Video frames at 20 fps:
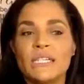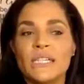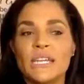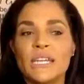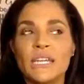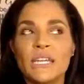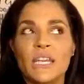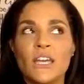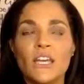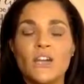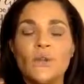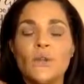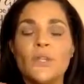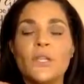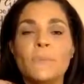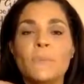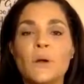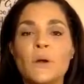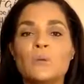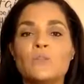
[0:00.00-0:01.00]
It
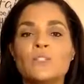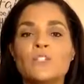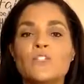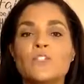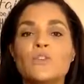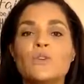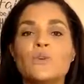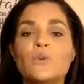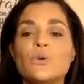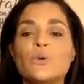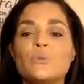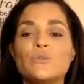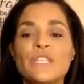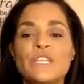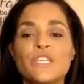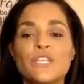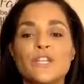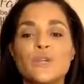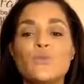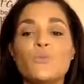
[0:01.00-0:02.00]
only posts to the groups
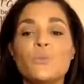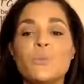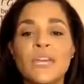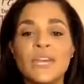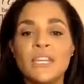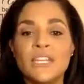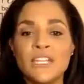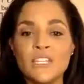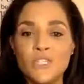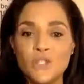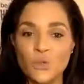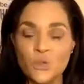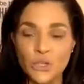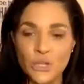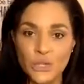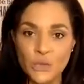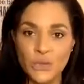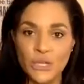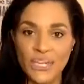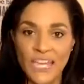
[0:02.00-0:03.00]
that you manage or
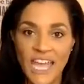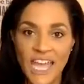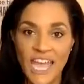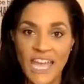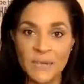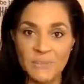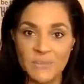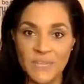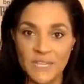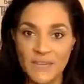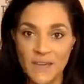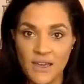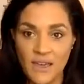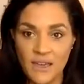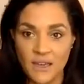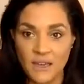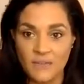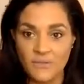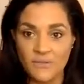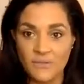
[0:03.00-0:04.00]
you're an admin
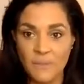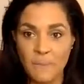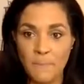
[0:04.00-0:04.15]
of.